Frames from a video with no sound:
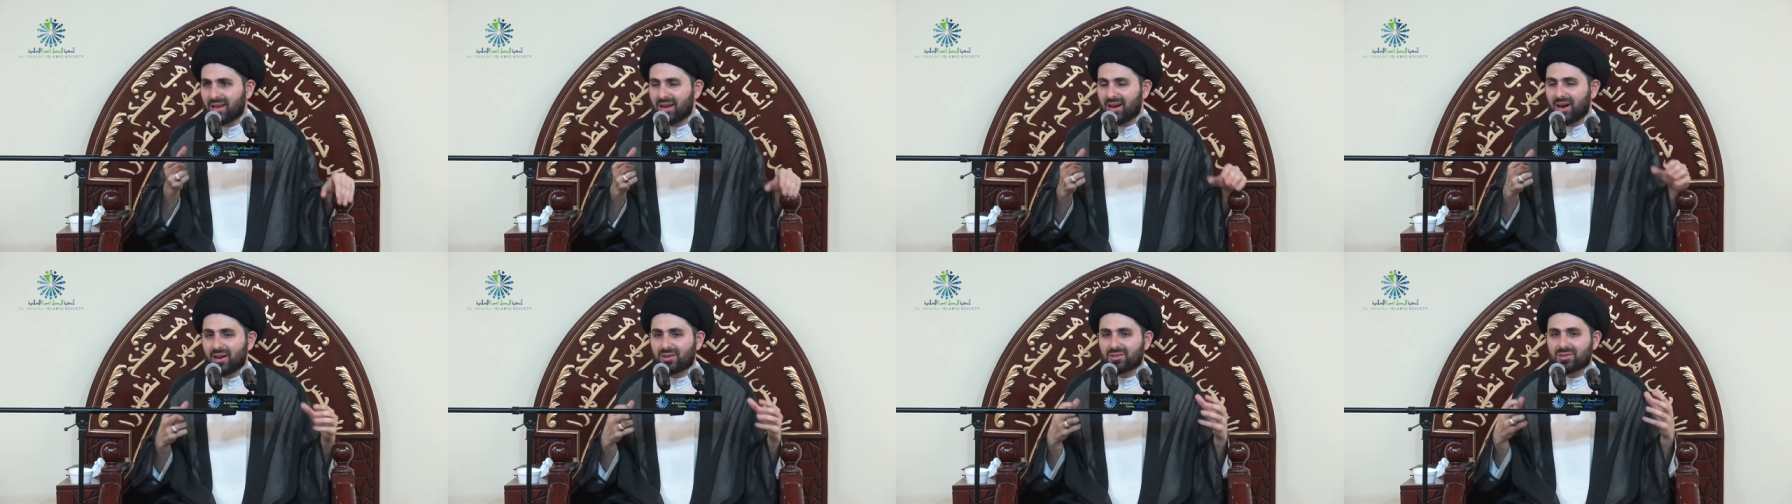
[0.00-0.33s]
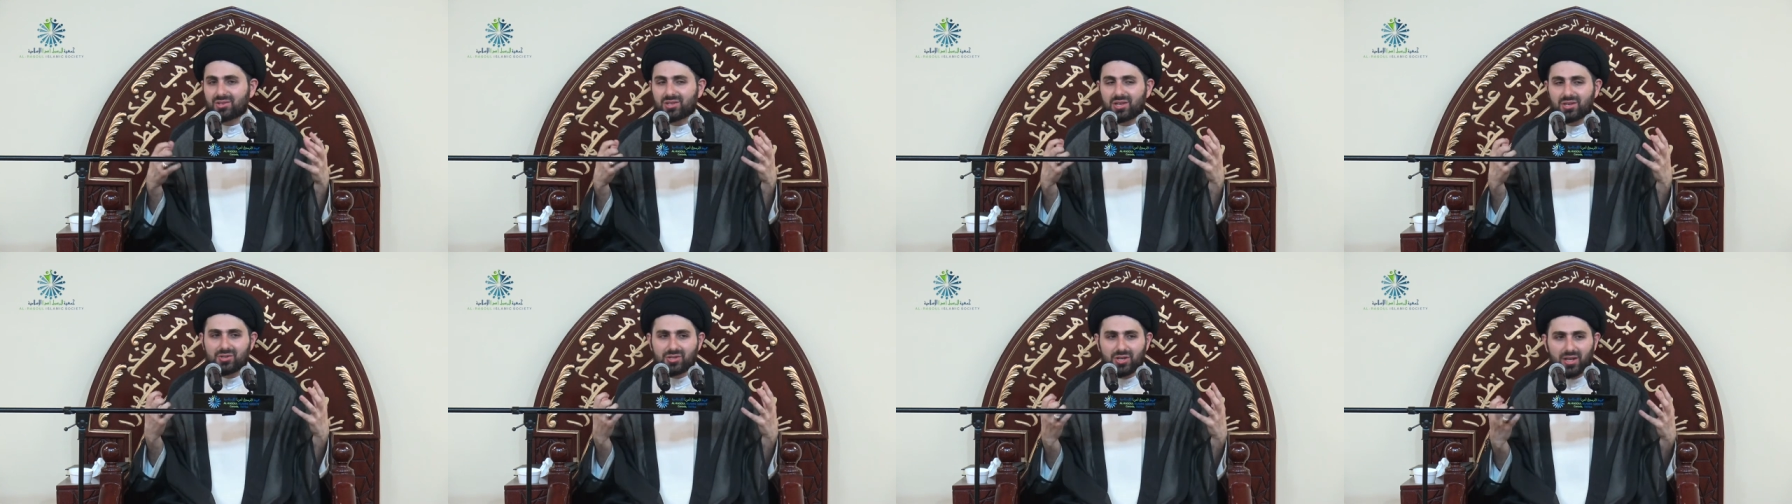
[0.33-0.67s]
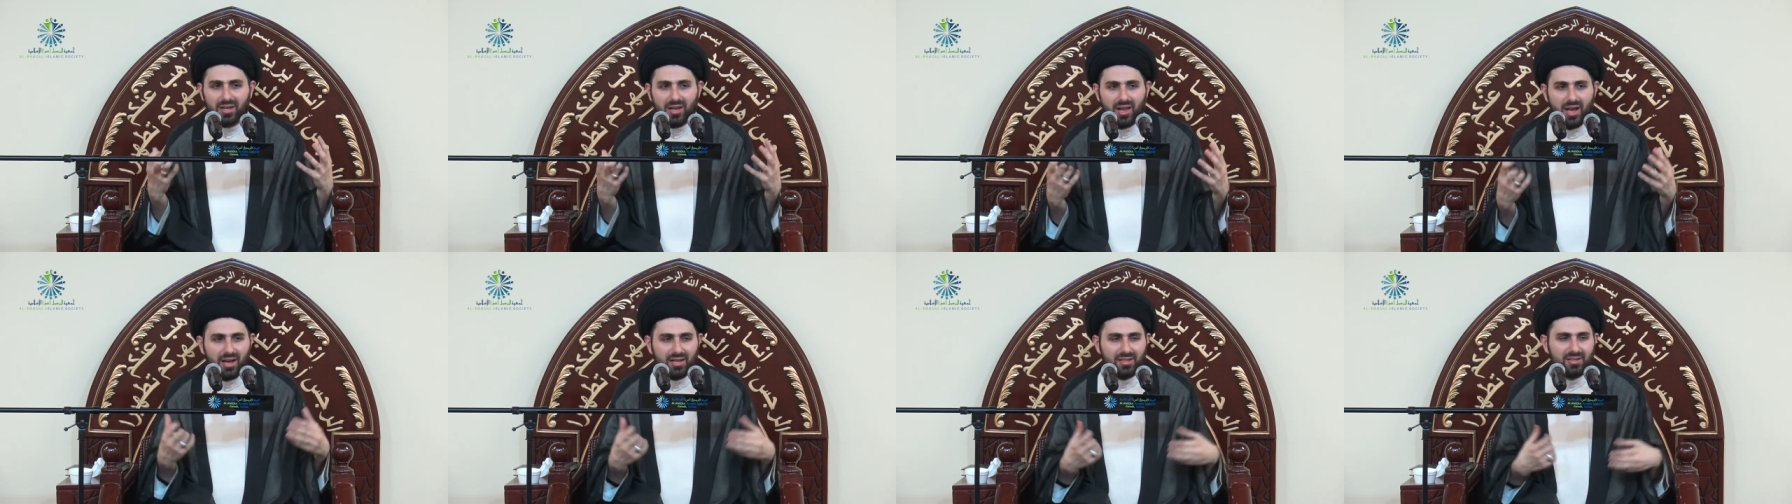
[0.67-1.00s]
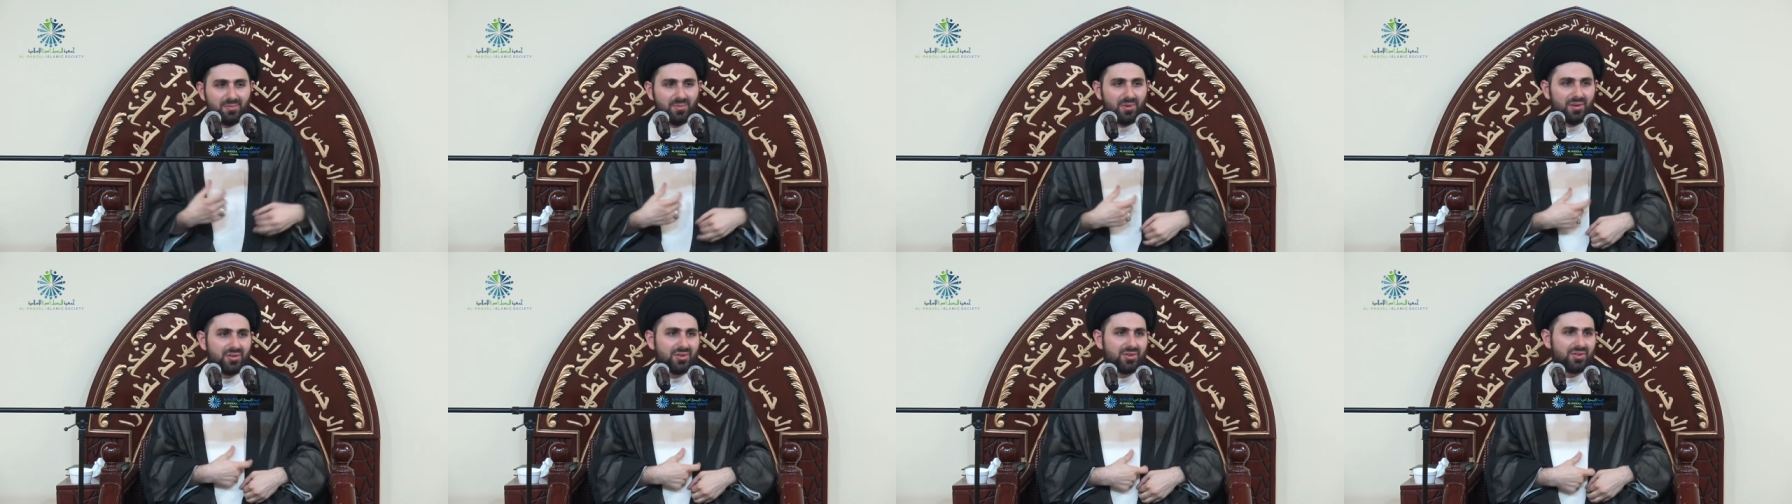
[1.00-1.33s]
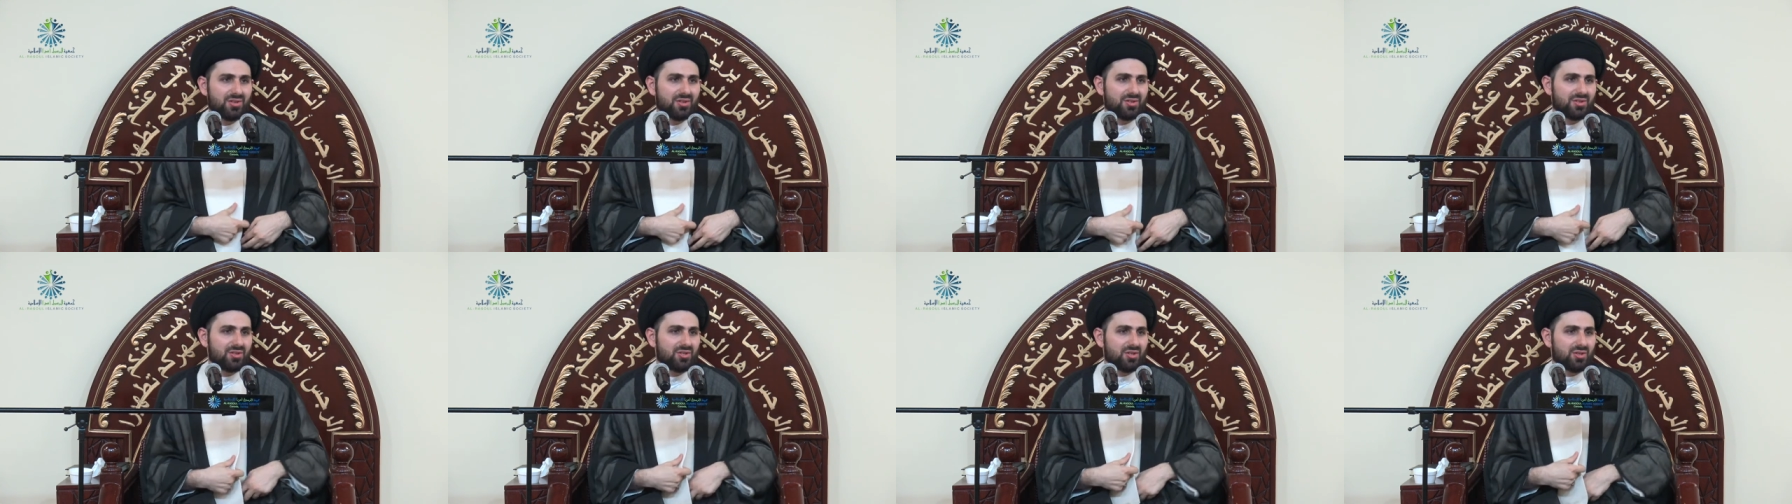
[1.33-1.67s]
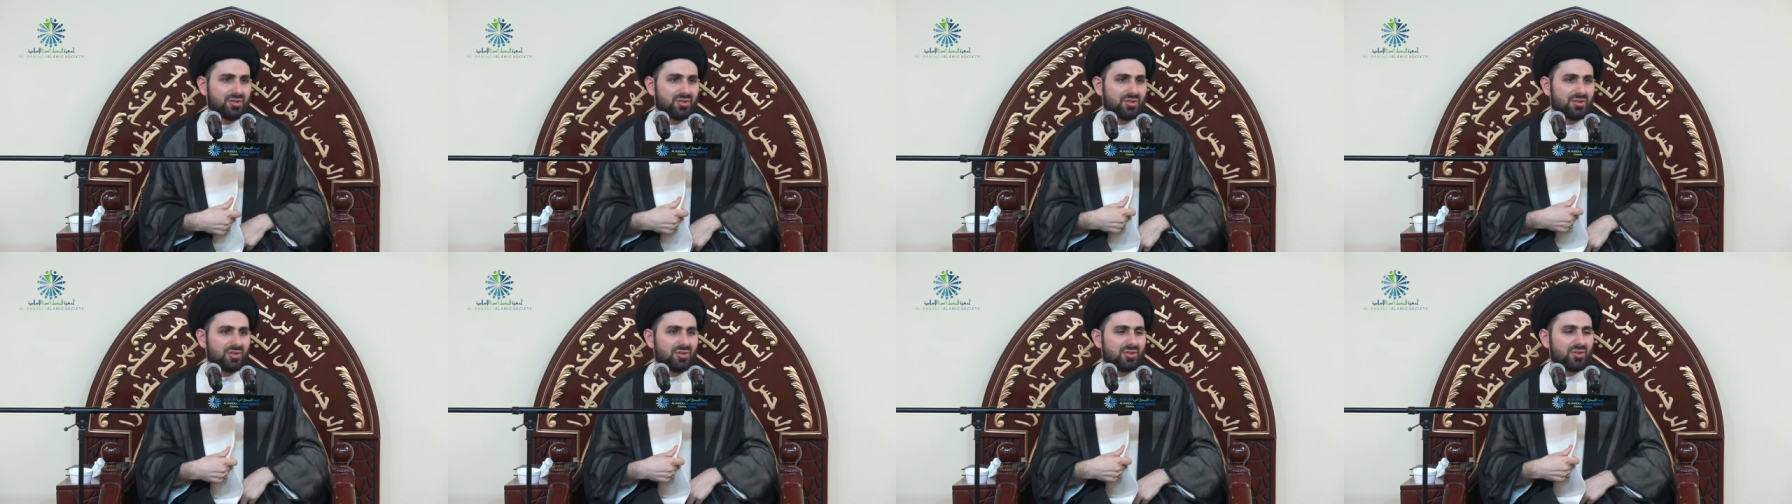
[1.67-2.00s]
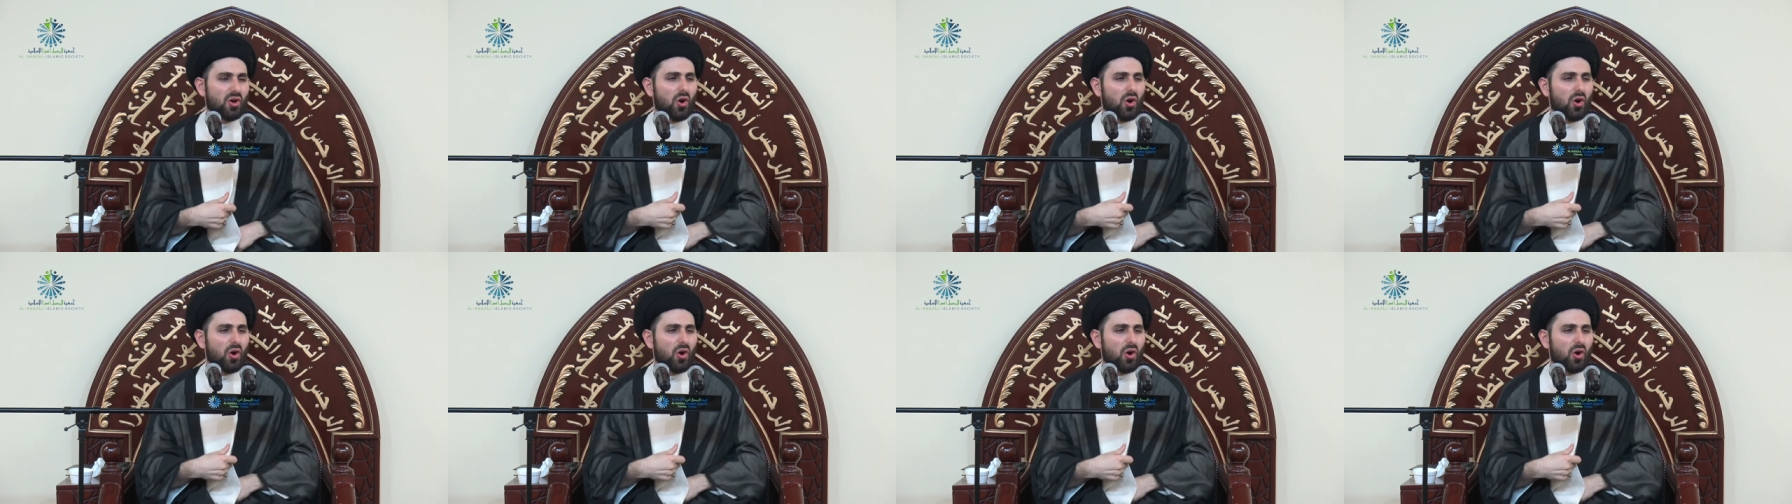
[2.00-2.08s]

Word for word: on such a night, brothers and sisters.